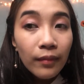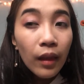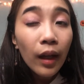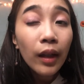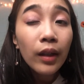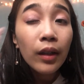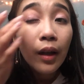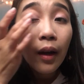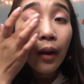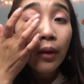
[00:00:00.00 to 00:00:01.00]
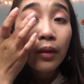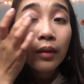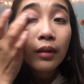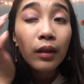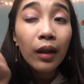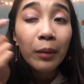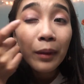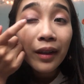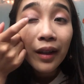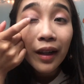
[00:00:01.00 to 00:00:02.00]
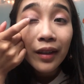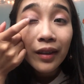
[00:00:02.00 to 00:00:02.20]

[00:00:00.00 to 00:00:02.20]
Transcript: There you go. Oh my god,